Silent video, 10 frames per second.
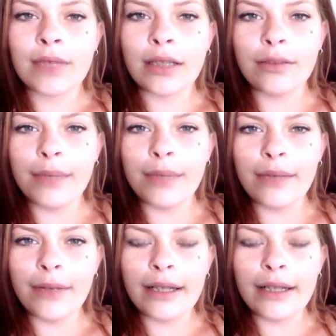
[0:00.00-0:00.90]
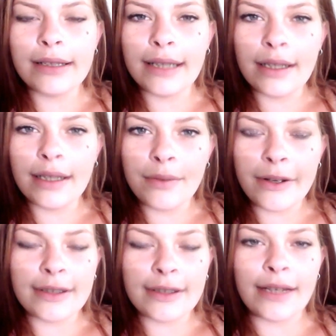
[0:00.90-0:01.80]
Don't be afraid to stand up for
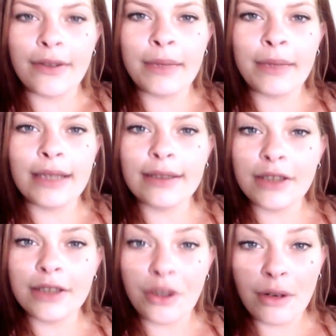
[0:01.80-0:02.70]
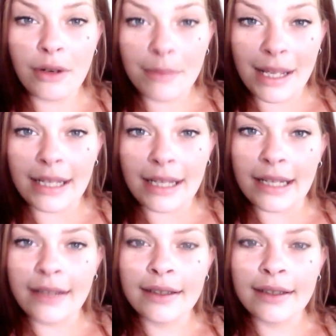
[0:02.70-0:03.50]
yourself. I mean, this is your body.